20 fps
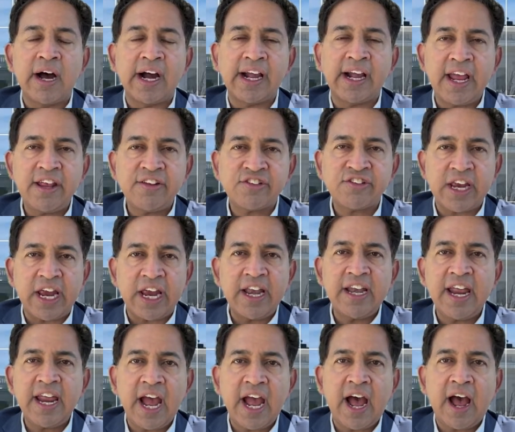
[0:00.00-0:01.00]
against
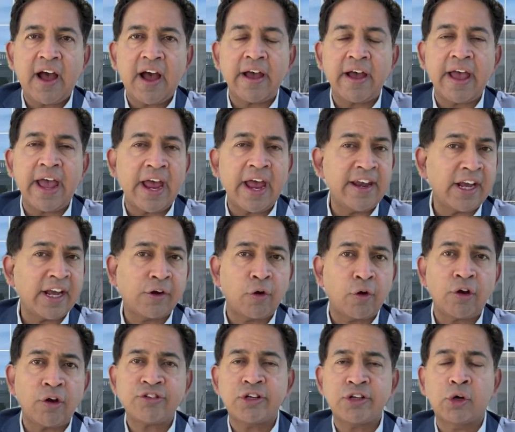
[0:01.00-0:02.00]
India and
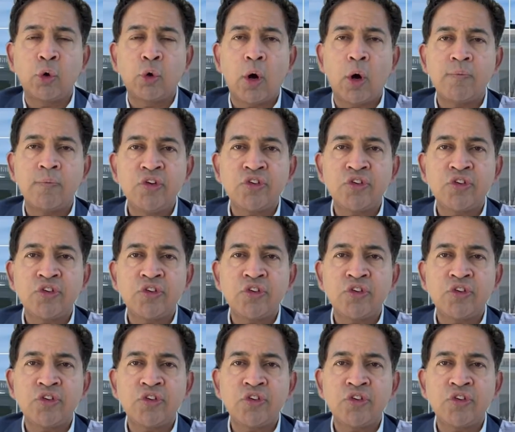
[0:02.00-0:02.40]
across the globe.